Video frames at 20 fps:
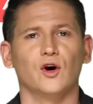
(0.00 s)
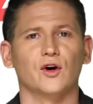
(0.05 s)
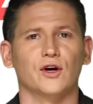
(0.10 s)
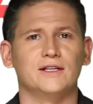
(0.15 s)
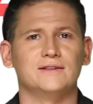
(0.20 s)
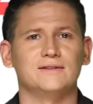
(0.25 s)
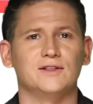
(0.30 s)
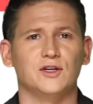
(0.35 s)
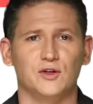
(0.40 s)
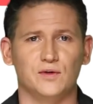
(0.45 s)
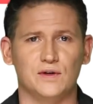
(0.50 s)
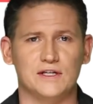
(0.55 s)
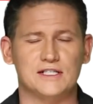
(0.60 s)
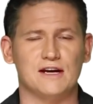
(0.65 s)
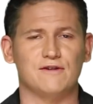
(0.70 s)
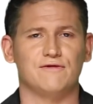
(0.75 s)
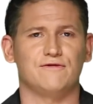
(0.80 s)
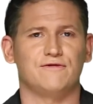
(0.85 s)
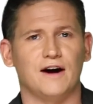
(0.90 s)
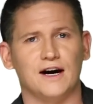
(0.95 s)
Lahren, who is
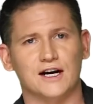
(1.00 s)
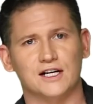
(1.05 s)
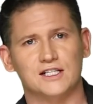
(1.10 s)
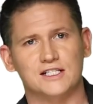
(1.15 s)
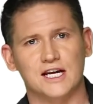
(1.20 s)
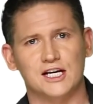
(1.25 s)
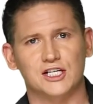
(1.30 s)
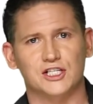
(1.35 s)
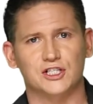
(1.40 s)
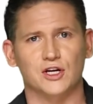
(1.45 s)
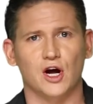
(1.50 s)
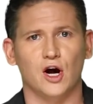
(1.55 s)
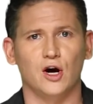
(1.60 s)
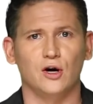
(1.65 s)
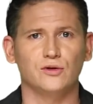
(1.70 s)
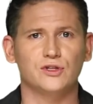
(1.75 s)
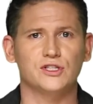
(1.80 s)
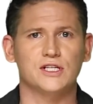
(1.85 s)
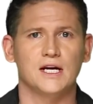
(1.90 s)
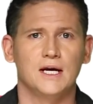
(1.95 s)
a Fox Nation
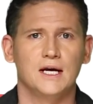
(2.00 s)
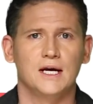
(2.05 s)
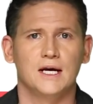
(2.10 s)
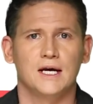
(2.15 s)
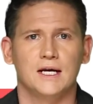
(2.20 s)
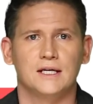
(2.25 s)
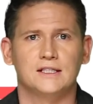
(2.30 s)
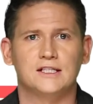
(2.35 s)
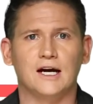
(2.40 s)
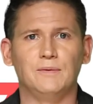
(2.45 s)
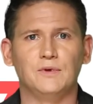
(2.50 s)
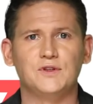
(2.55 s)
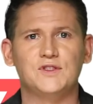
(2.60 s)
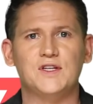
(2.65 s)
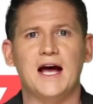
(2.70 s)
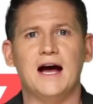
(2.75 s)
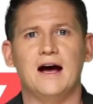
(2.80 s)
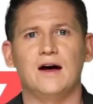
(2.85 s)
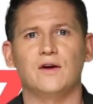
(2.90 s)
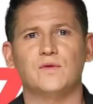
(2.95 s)
host, doubled
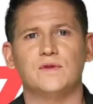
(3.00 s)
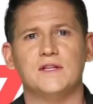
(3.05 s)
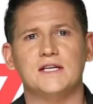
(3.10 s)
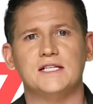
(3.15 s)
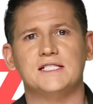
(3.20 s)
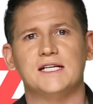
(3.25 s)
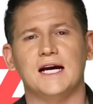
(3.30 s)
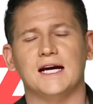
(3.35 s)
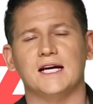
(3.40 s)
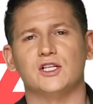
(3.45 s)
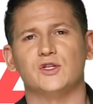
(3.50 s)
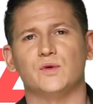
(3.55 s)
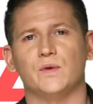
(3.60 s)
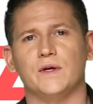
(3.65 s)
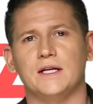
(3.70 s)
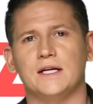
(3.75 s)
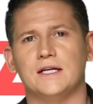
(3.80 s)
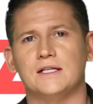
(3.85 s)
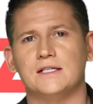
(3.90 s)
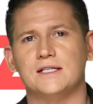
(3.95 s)
down with a second
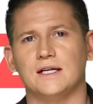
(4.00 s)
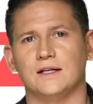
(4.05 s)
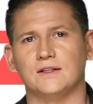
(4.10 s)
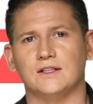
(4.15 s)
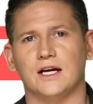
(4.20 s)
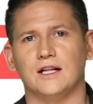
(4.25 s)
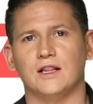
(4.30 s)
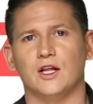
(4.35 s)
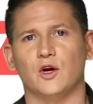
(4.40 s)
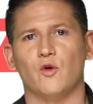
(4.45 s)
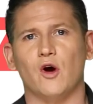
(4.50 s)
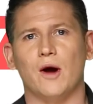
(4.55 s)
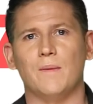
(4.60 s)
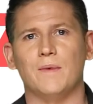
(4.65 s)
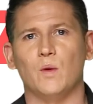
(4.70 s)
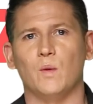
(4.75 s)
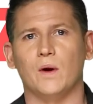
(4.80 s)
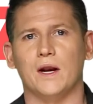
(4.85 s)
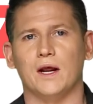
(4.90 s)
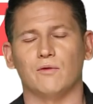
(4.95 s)
tweet insulting the
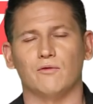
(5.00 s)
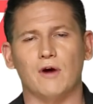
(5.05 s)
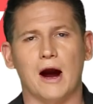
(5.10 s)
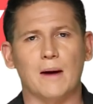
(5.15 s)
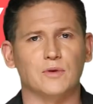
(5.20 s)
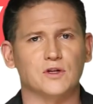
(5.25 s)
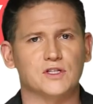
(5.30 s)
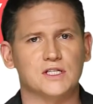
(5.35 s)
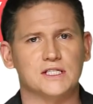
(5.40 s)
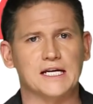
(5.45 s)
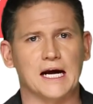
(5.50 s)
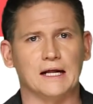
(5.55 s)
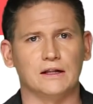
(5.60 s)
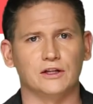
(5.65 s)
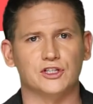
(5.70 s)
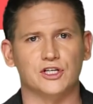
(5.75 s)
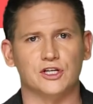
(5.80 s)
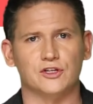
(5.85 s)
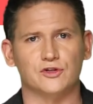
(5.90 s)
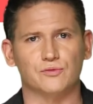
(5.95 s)
Grammy-winning rapper's
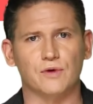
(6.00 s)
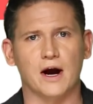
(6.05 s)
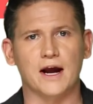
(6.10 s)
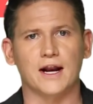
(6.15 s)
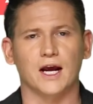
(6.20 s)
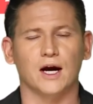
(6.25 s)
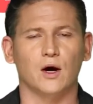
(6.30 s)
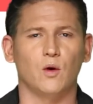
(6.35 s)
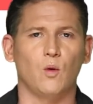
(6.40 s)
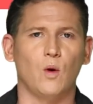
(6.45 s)
intelligence, writing,